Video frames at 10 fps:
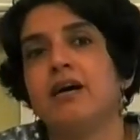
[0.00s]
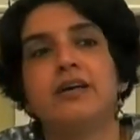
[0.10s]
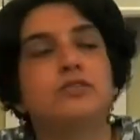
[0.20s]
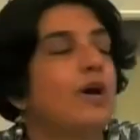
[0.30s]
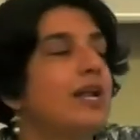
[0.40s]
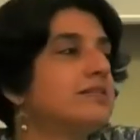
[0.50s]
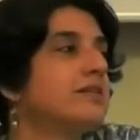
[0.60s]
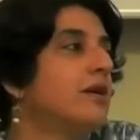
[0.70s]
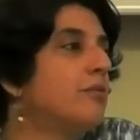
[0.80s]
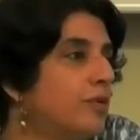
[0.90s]
as well as a
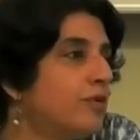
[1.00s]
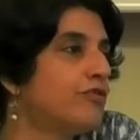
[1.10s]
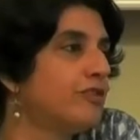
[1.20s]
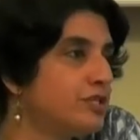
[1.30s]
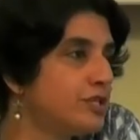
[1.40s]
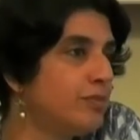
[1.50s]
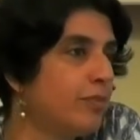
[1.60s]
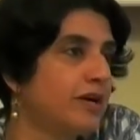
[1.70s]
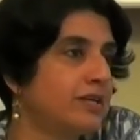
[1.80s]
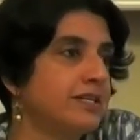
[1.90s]
number of regional
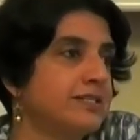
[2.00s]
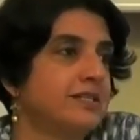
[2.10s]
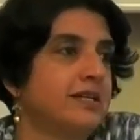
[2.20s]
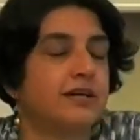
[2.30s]
parties